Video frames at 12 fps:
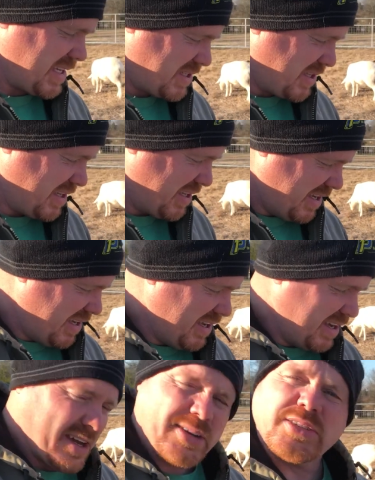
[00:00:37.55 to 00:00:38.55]
That's
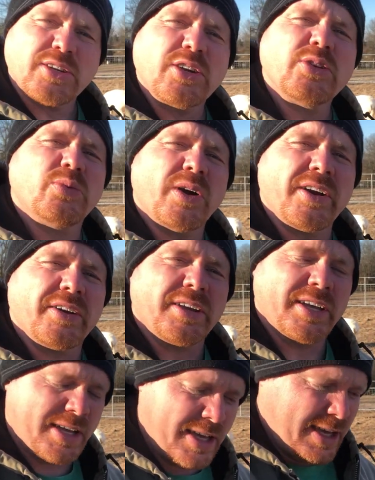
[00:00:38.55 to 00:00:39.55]
a good word.